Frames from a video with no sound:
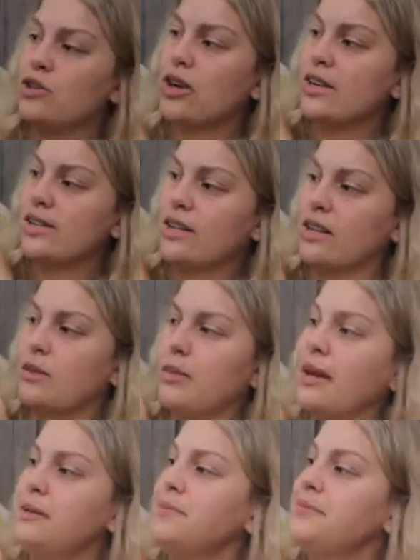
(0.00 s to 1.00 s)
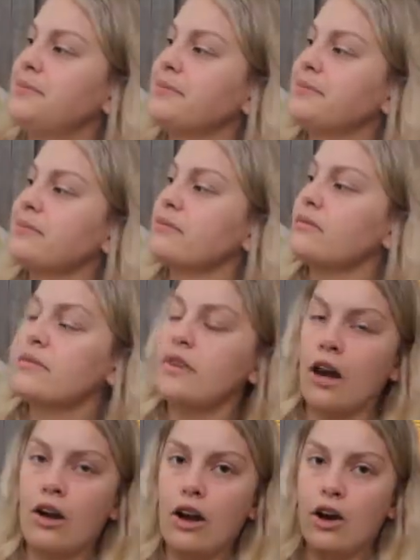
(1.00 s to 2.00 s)
dress a little bit.
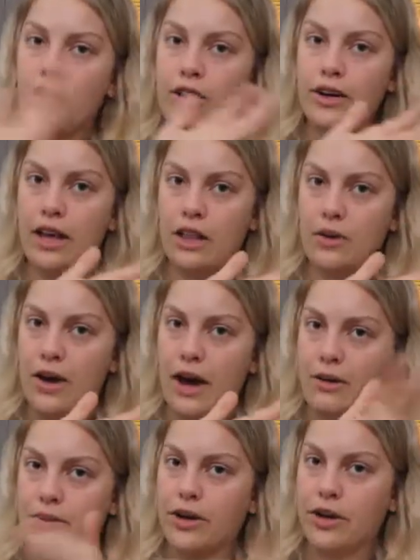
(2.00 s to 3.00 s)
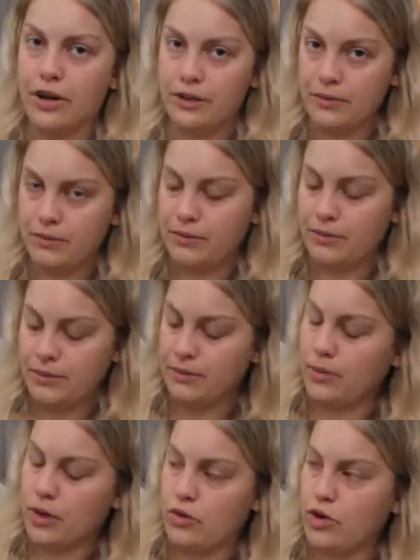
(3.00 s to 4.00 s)
Not her yellow gown, her
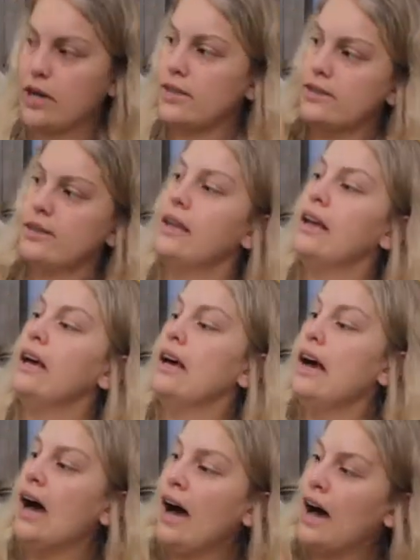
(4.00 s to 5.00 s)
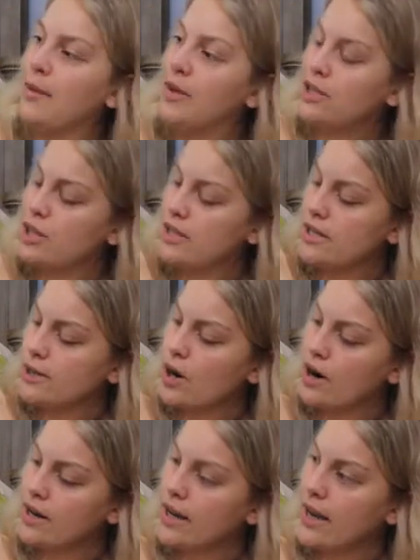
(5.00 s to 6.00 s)
blue dress. Um, it's just this
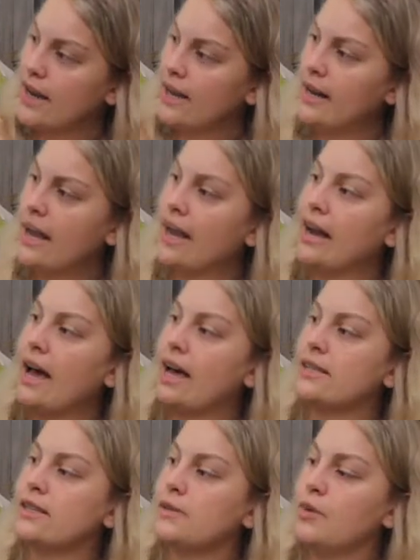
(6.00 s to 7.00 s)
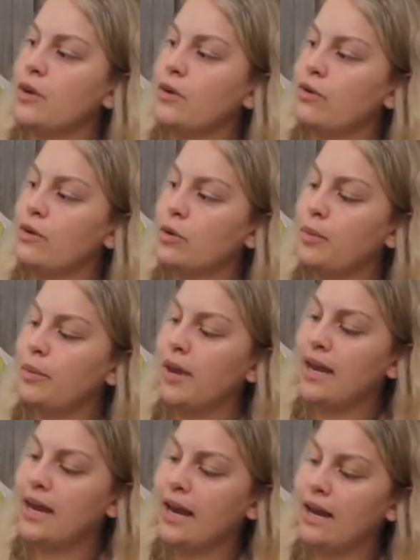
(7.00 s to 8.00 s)
cardigan and it has this beautiful
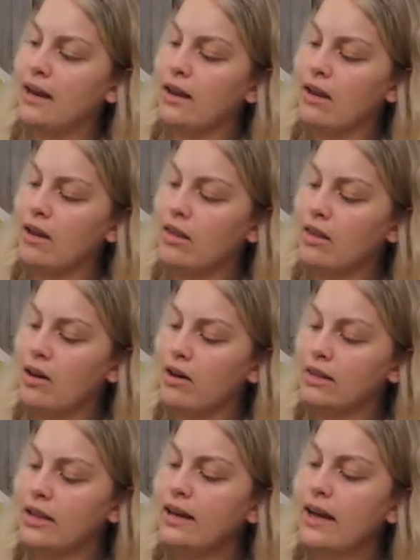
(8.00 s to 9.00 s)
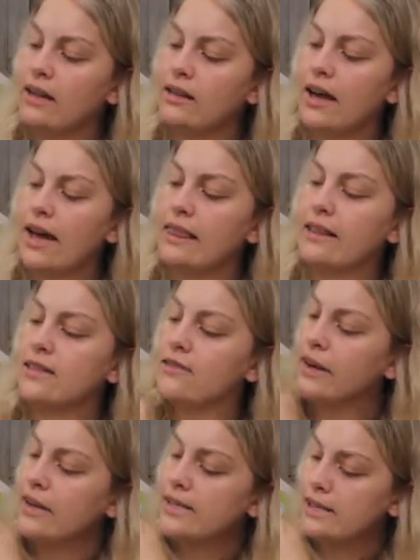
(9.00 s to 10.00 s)
beading along the neckline that's
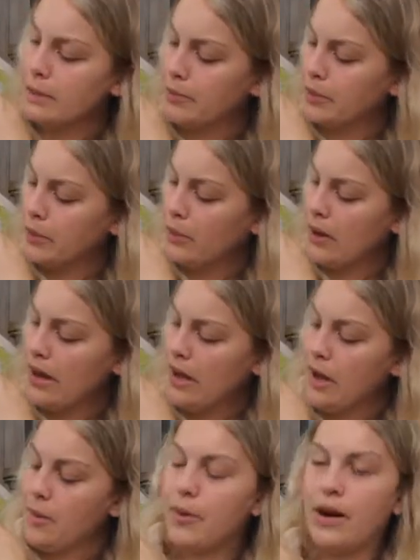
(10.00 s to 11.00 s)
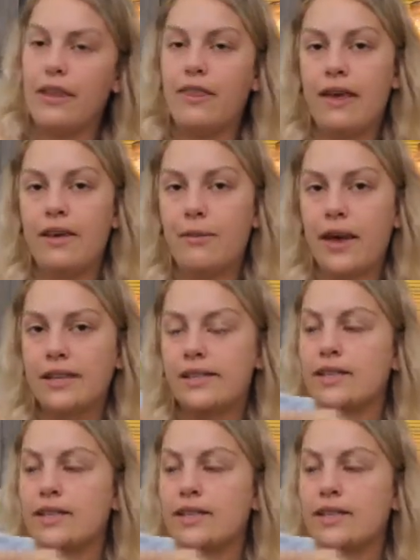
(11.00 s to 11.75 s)
very simple but I think makes